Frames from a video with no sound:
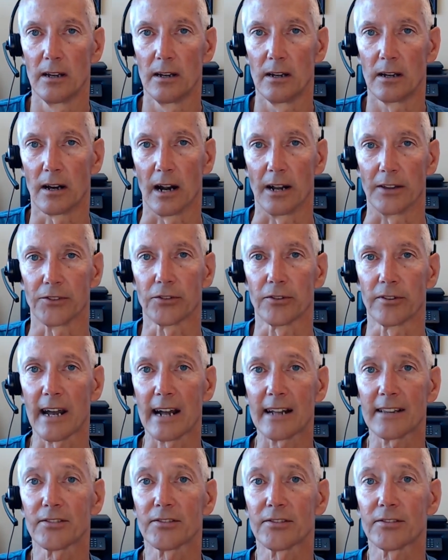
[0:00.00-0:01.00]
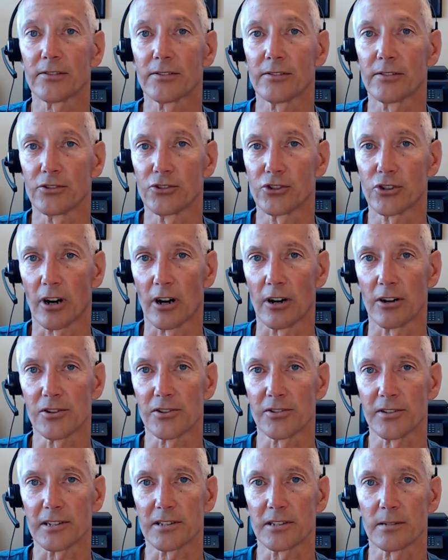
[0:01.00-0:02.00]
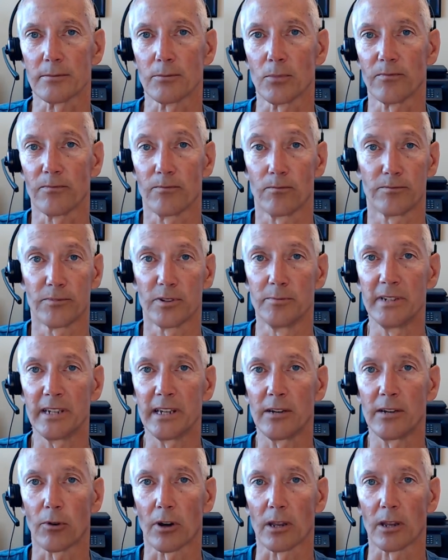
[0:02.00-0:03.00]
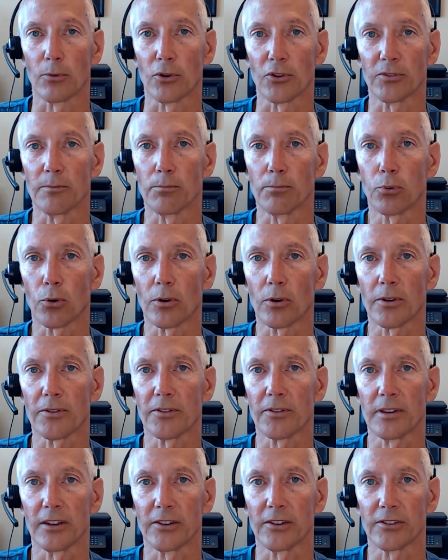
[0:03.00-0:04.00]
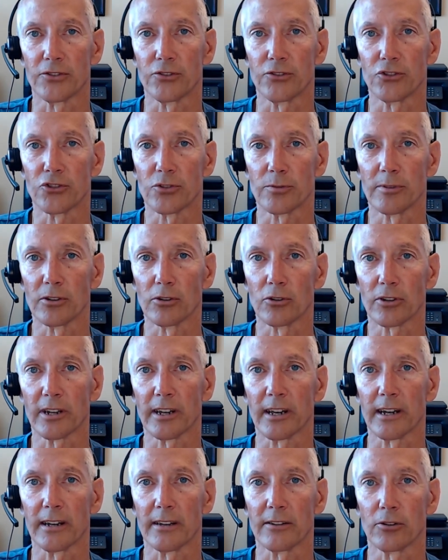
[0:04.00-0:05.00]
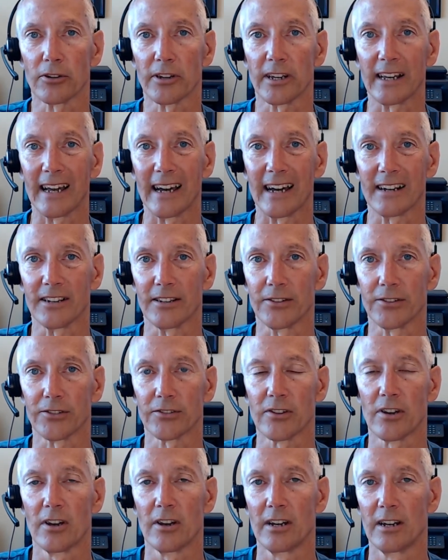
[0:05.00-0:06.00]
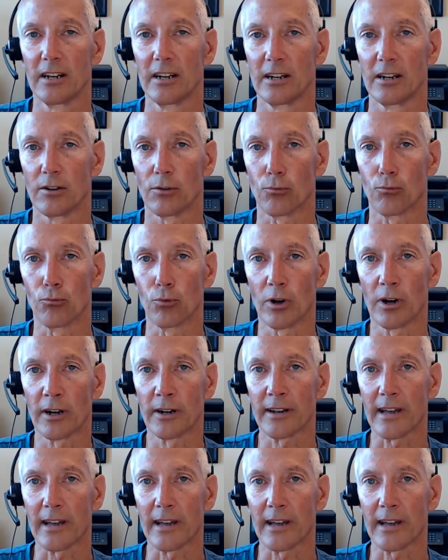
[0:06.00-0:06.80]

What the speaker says: All right, so that's the charges. That's to me, one of the most important things that you should be looking at is run